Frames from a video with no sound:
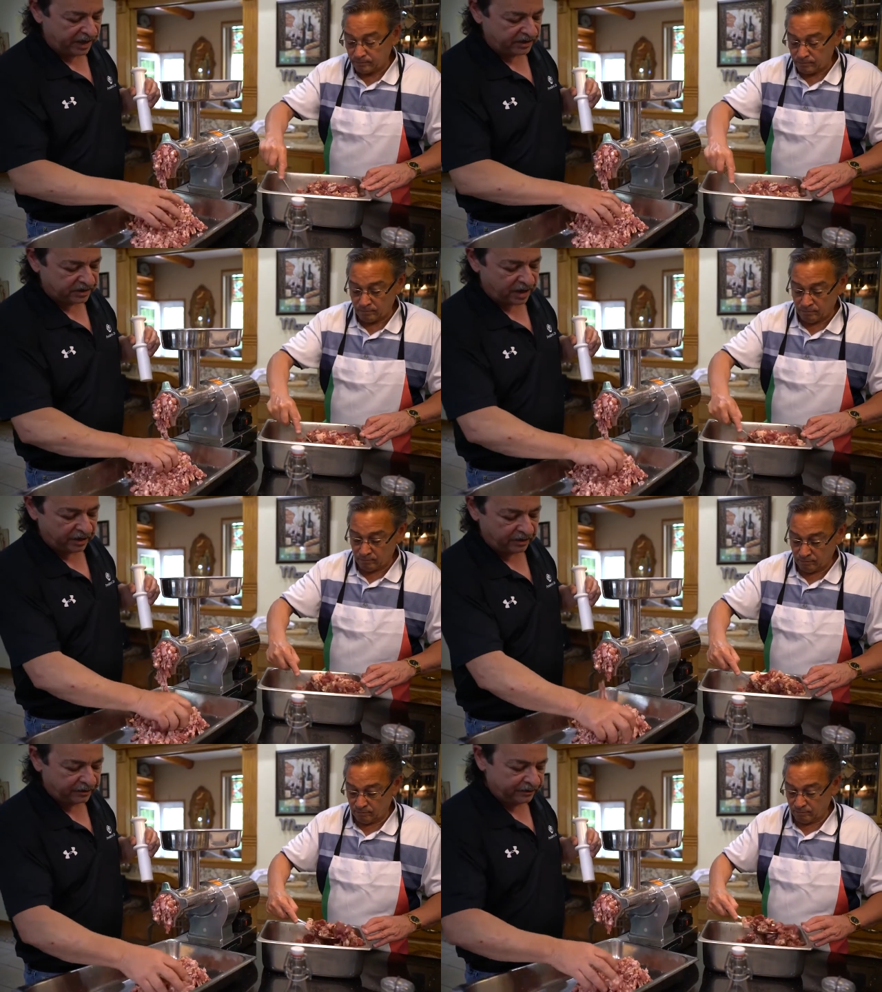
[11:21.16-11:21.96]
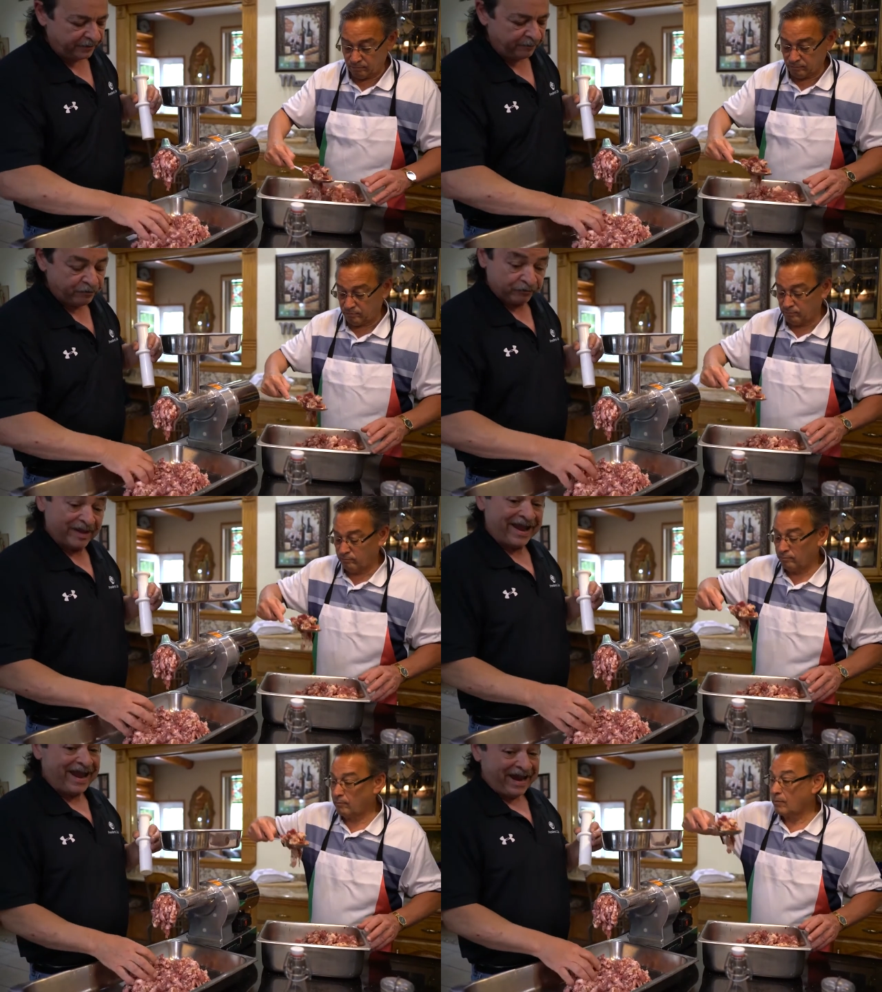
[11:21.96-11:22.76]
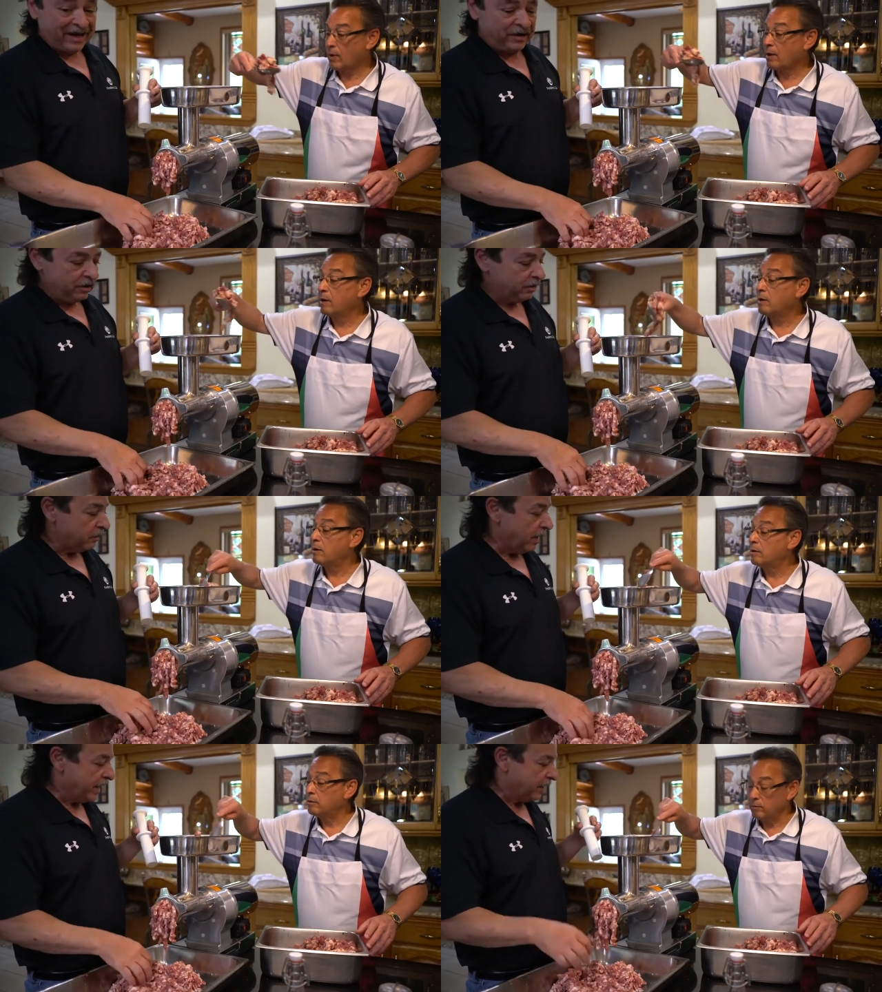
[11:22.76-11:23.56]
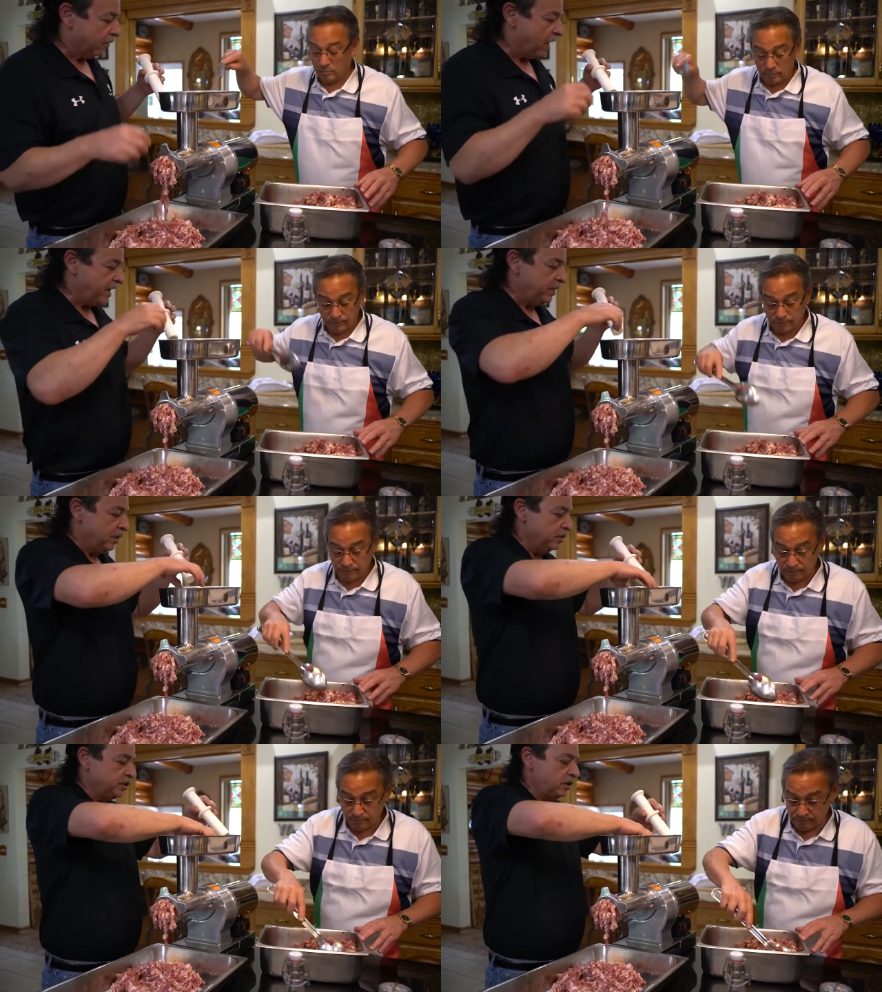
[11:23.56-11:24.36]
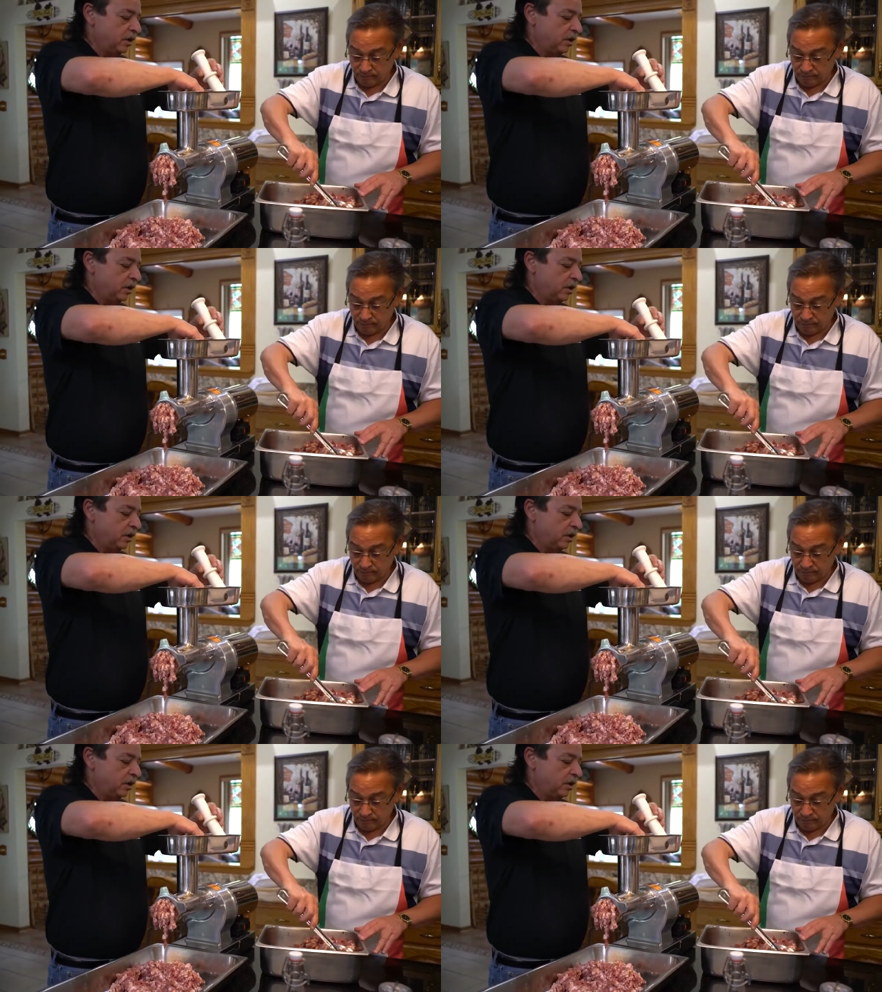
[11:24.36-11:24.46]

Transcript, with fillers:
Speaker 1: based on hand crank grinders.